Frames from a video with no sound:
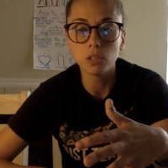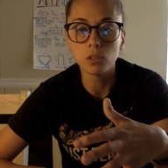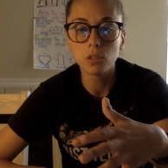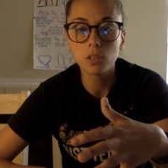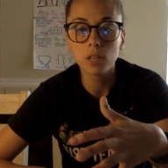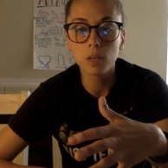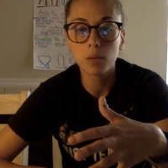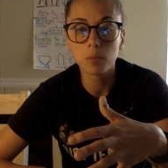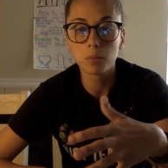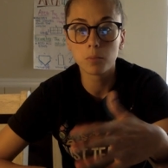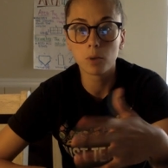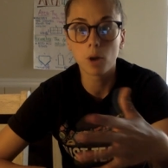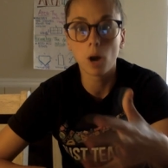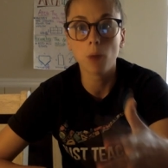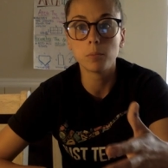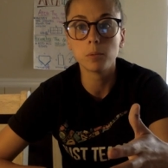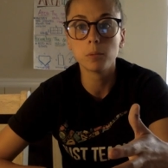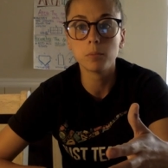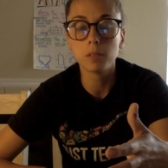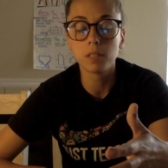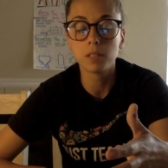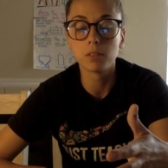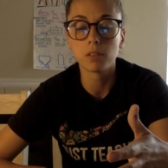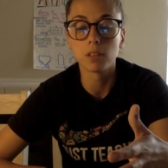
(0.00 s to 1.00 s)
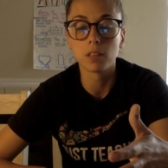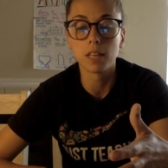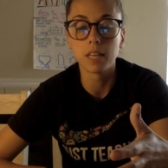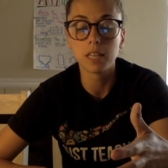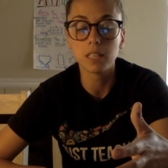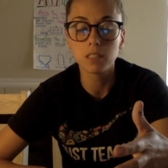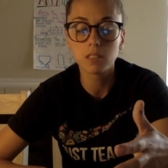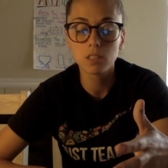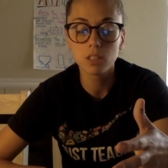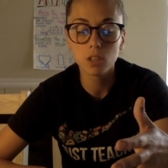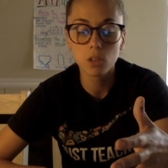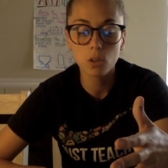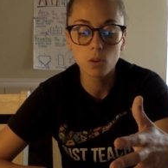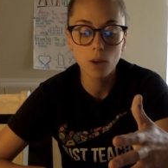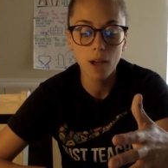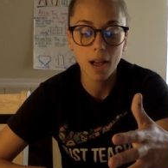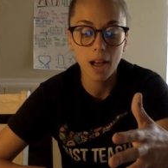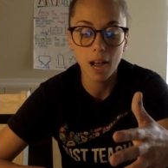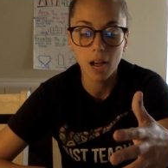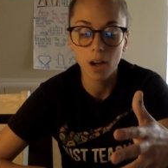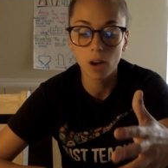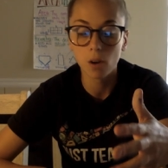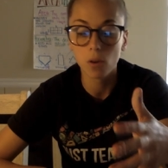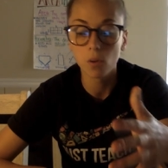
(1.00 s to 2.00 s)
you can probably relate to
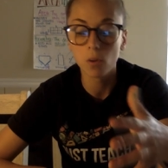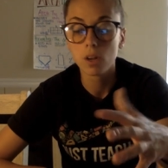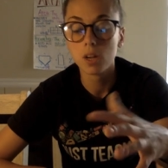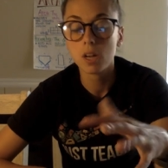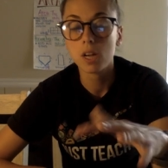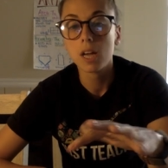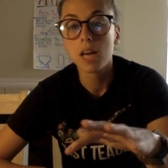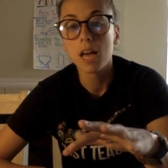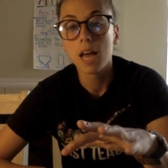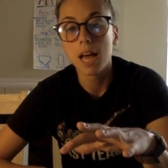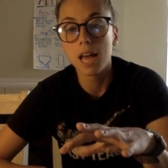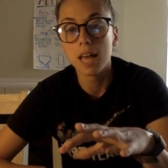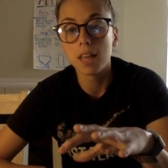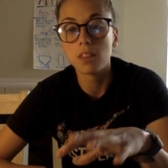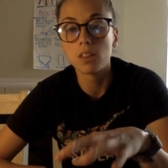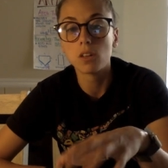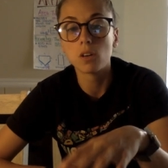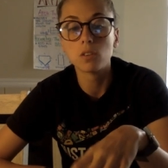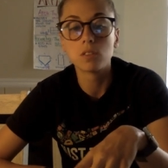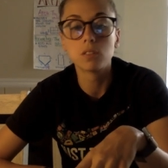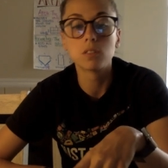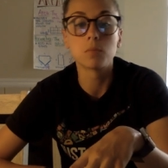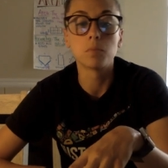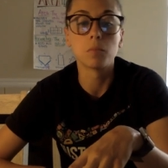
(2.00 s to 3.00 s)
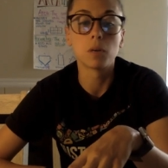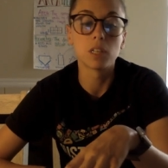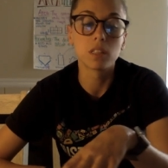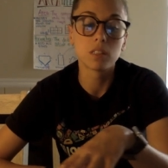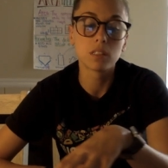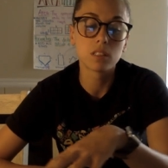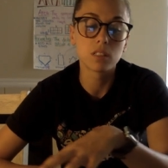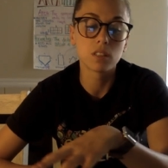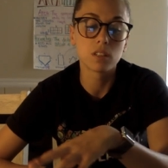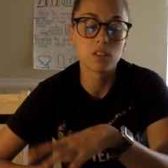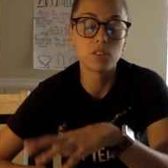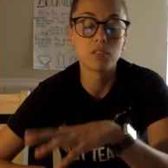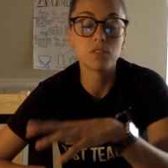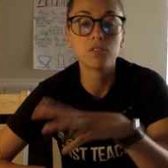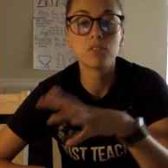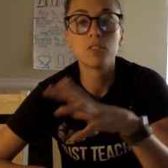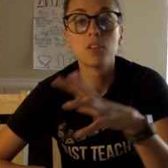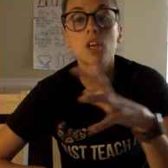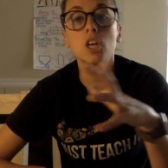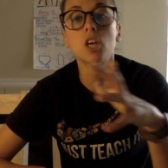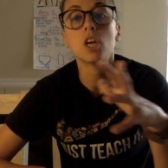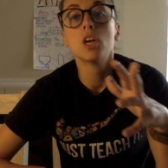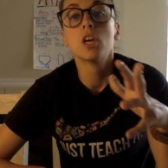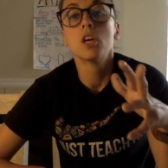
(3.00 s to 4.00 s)
how in those months of,
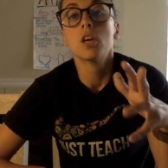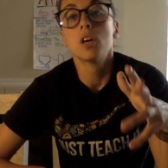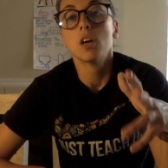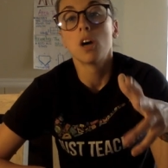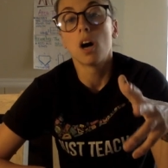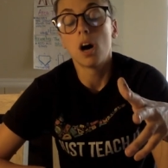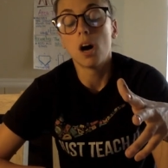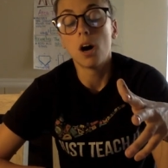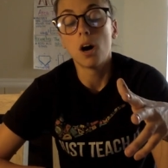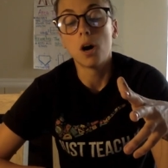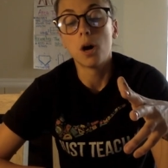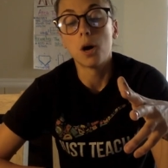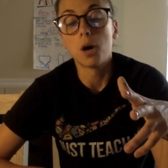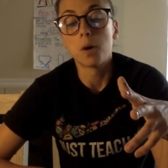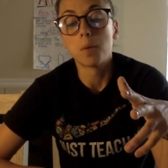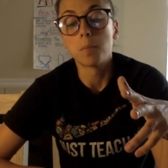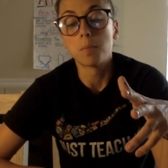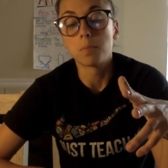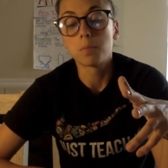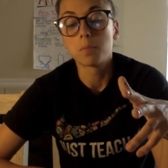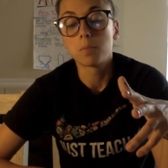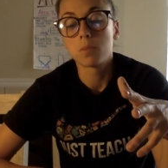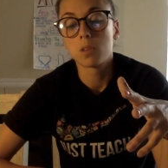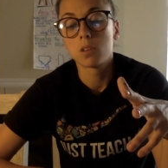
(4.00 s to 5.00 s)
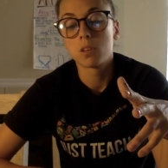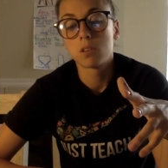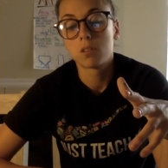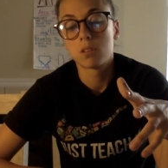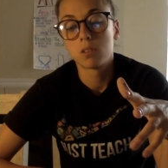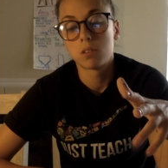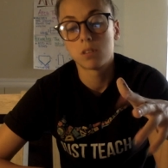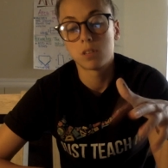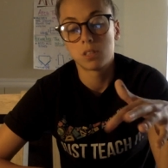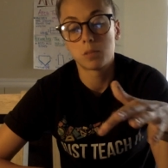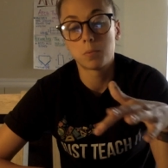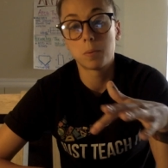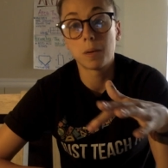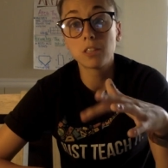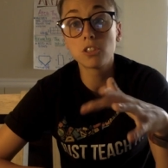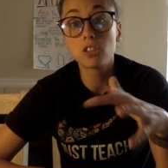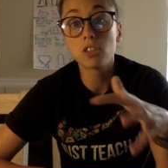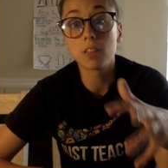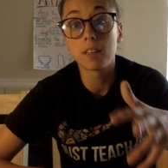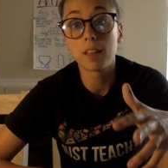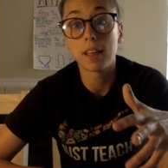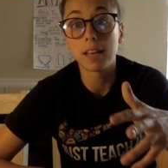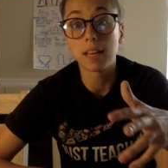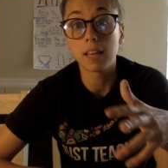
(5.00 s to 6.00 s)
um,
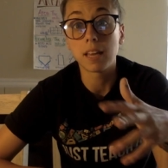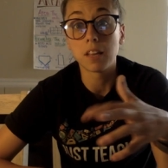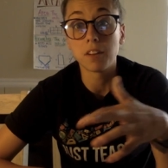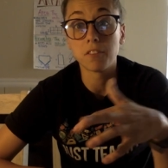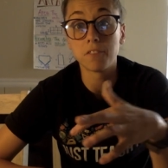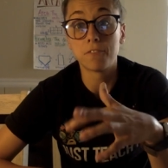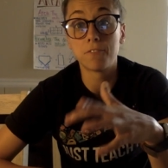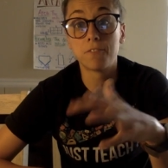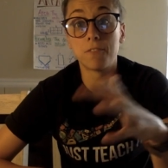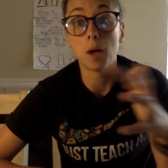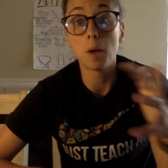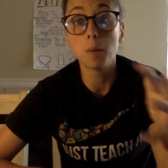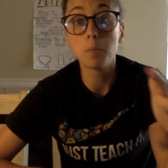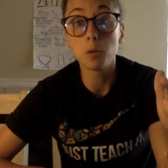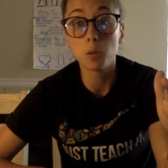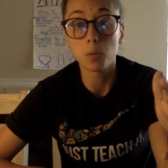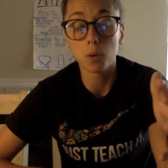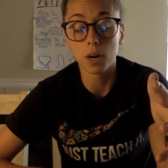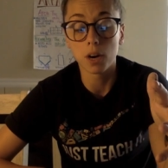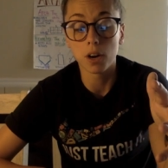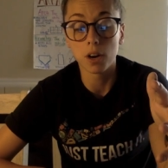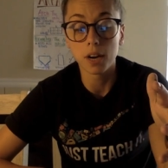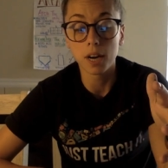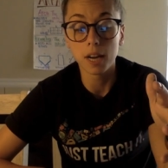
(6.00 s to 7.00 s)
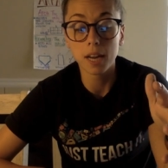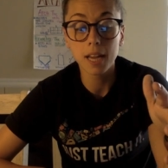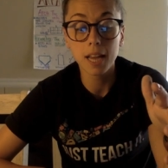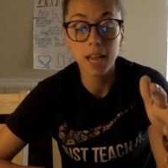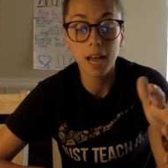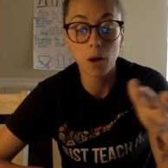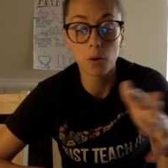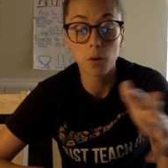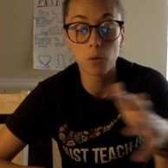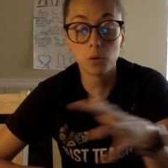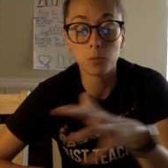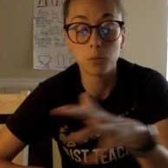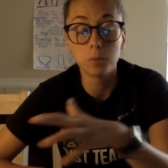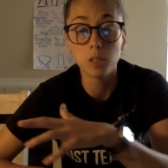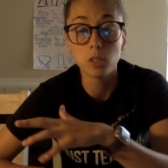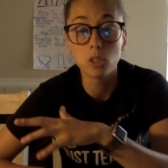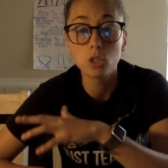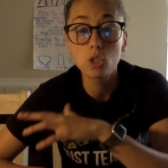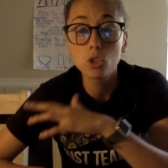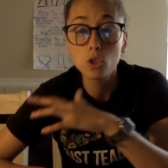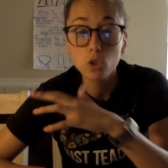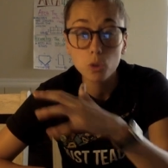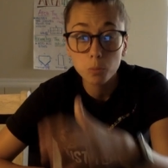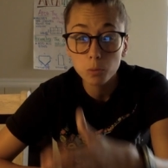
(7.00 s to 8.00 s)
especially like in February, how it would be
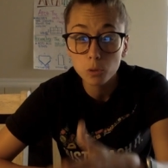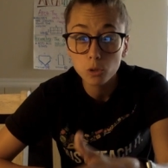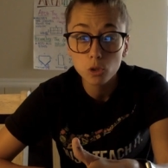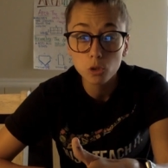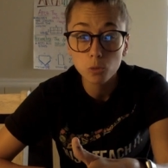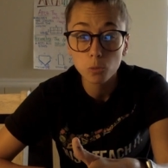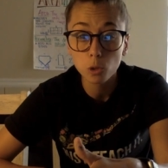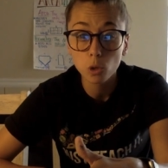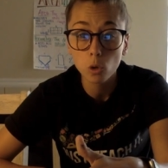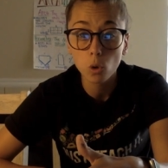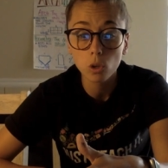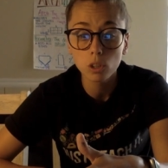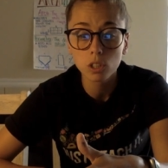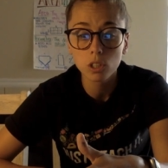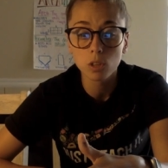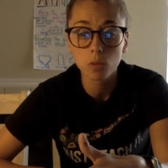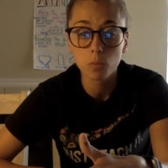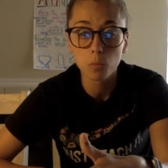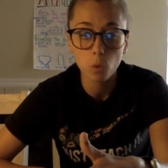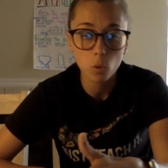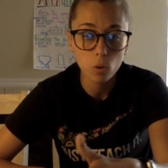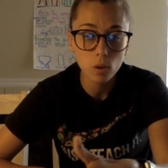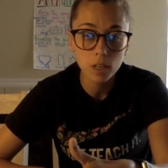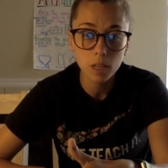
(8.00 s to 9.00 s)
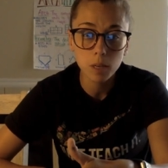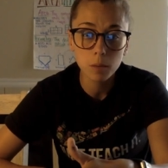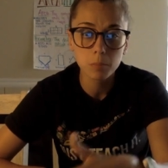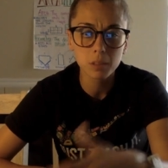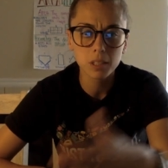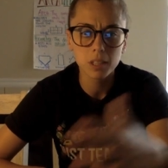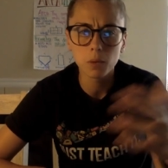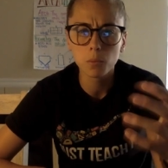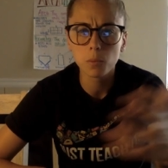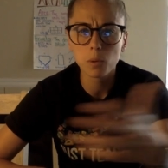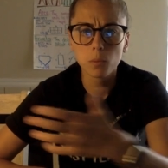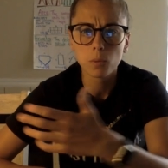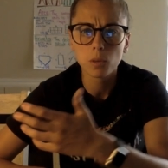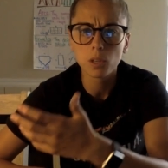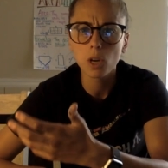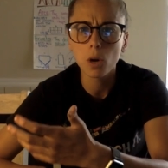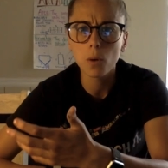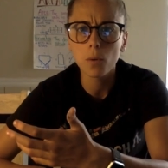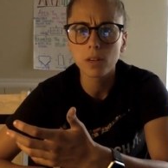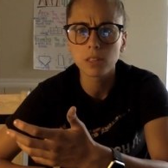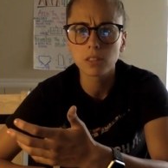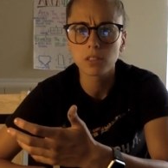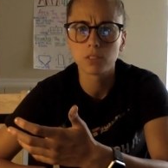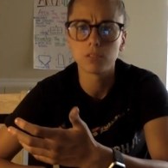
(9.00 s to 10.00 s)
super, super cold in the morning, but then we would go
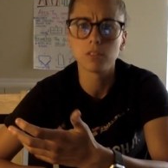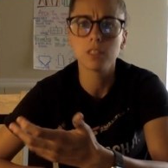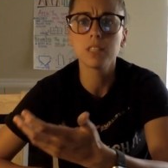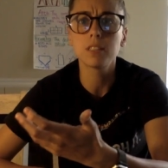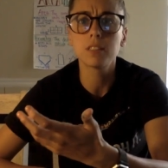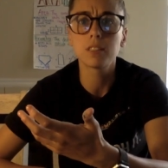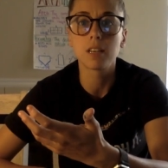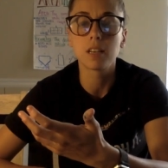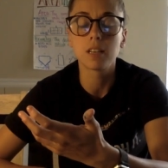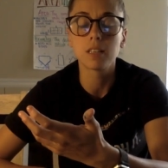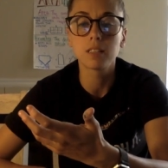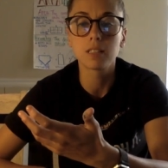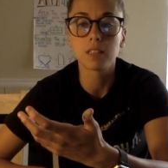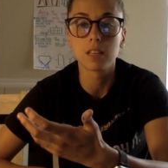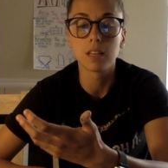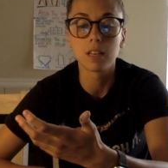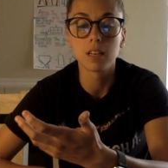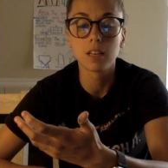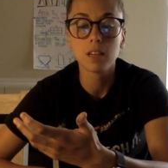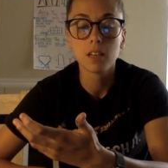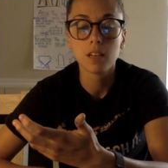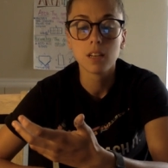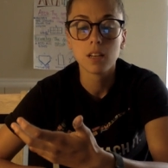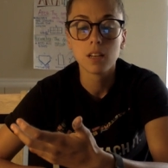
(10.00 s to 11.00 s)
out to recess and